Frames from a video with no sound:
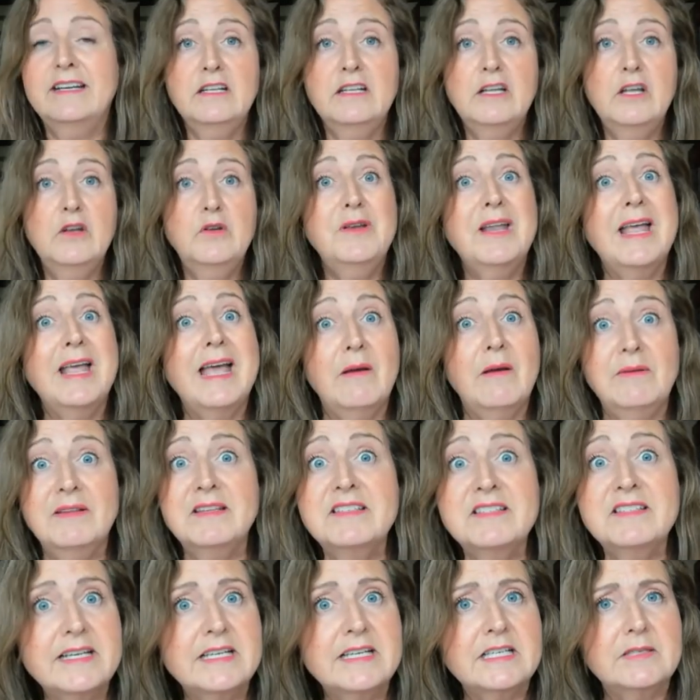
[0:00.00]
let alone now, in
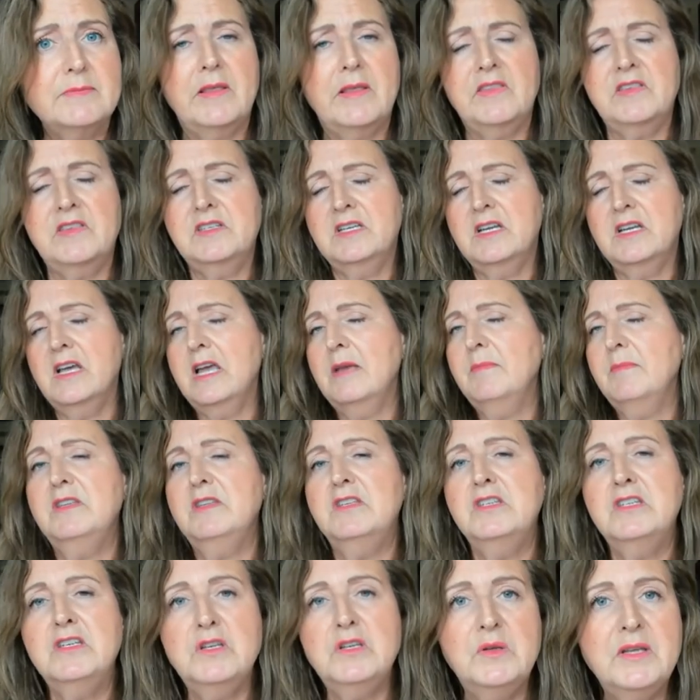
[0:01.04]
6 months' time,
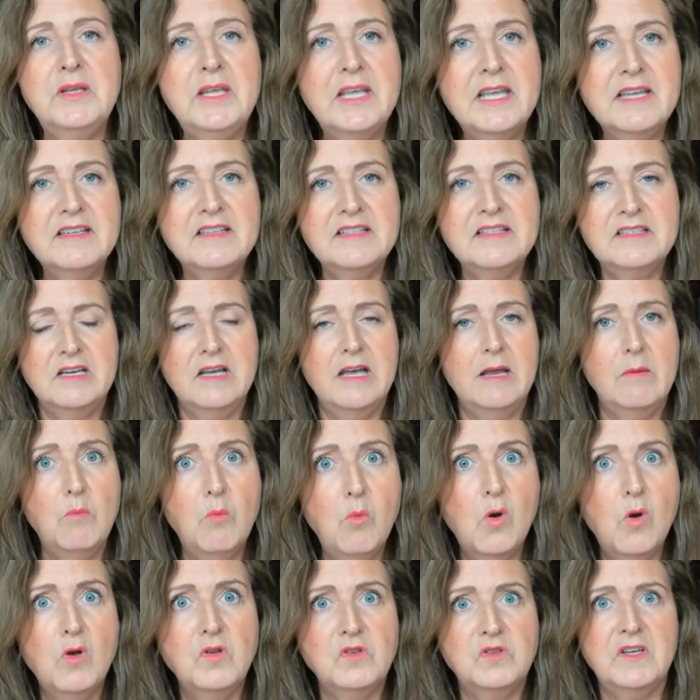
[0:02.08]
in 2 years' time,
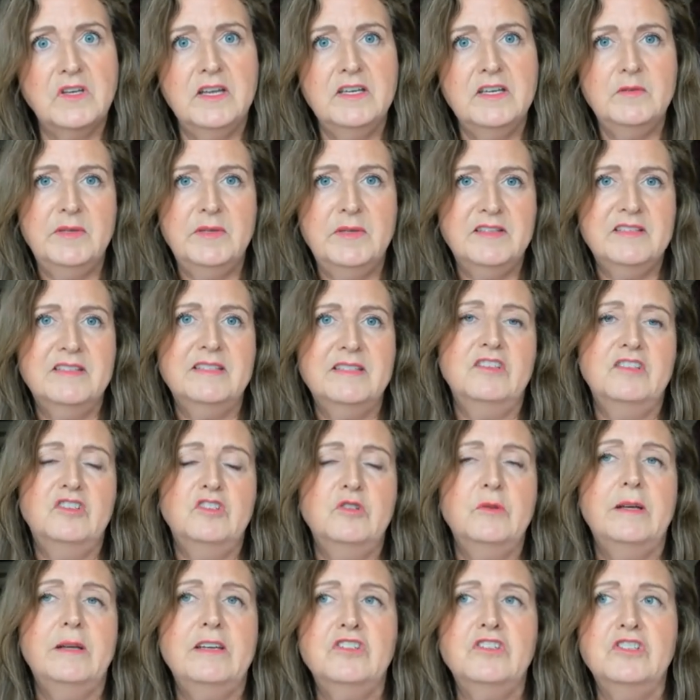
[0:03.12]
what's going to be the
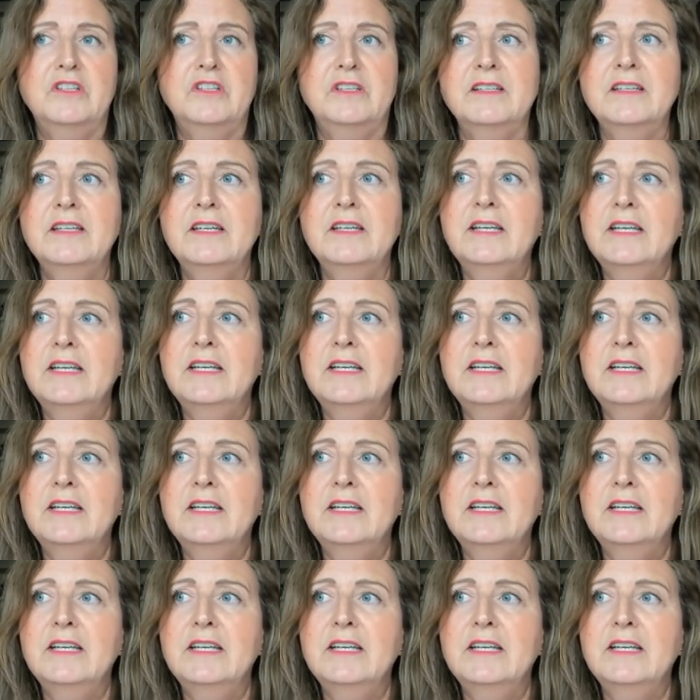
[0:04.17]
situation?